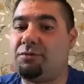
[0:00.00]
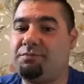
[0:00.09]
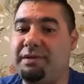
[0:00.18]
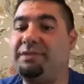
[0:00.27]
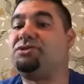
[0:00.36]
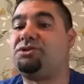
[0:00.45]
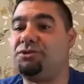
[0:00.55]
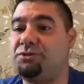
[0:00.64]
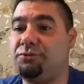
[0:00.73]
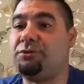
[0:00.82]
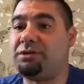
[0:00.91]
been
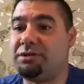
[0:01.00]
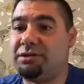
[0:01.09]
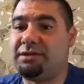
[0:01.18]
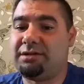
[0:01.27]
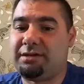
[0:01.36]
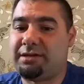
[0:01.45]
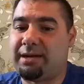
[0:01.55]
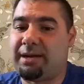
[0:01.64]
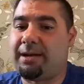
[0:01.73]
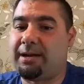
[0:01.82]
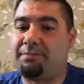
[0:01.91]
to
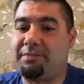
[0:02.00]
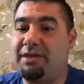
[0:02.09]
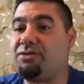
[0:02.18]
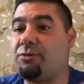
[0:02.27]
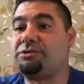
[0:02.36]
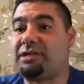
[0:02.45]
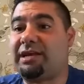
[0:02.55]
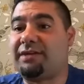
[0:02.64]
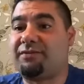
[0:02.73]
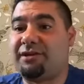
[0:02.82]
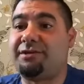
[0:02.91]
in those
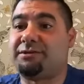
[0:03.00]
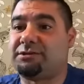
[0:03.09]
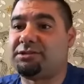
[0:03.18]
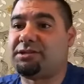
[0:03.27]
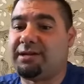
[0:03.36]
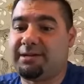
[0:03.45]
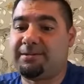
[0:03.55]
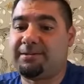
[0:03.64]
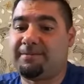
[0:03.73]
11 years? Like,